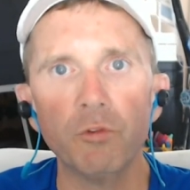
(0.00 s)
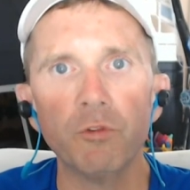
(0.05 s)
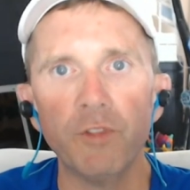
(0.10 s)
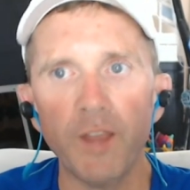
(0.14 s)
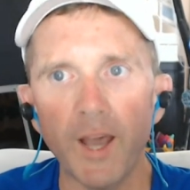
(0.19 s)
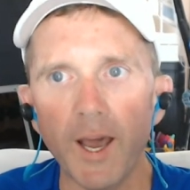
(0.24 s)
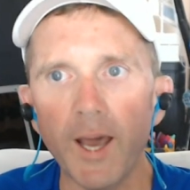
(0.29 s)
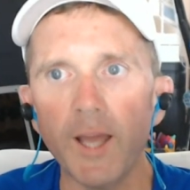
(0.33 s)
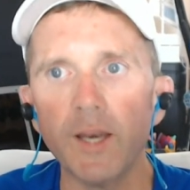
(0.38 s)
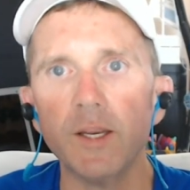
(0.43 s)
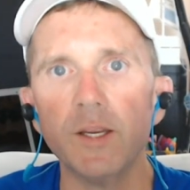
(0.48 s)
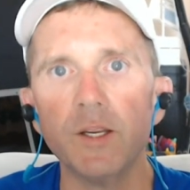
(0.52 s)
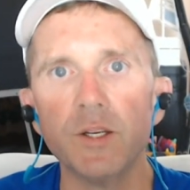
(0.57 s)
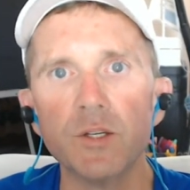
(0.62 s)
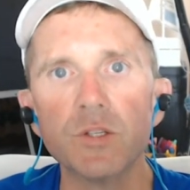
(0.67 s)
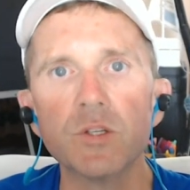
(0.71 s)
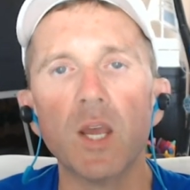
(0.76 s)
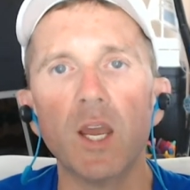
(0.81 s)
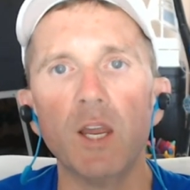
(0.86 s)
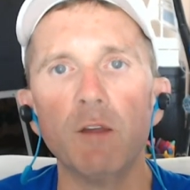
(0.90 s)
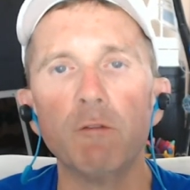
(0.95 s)
that
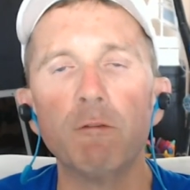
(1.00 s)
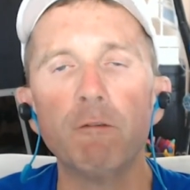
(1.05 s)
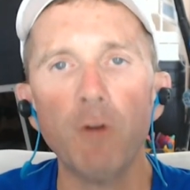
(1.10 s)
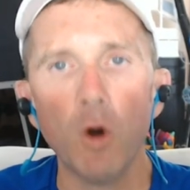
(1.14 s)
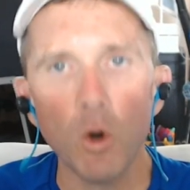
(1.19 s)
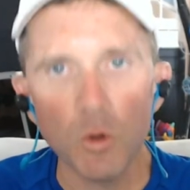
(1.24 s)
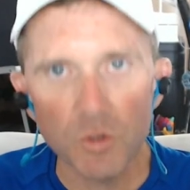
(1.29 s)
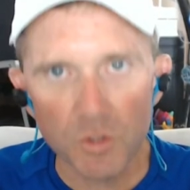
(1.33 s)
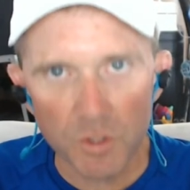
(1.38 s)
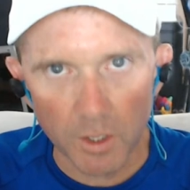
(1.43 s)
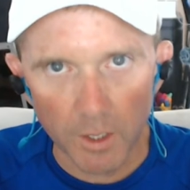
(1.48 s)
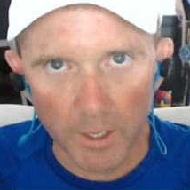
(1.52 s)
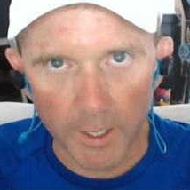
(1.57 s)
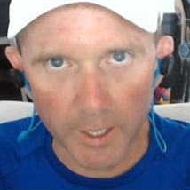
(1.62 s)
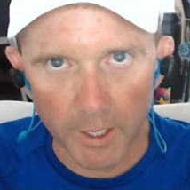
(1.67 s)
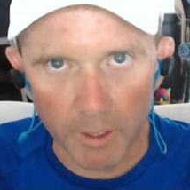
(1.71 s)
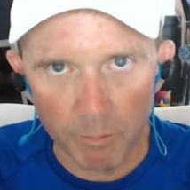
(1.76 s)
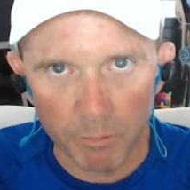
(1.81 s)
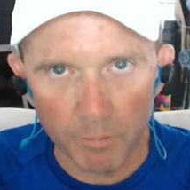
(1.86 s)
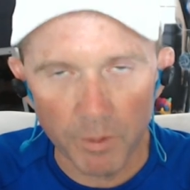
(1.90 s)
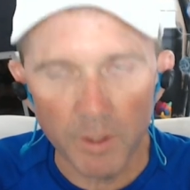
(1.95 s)
is a false
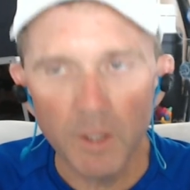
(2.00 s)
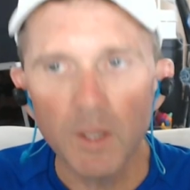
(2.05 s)
claim.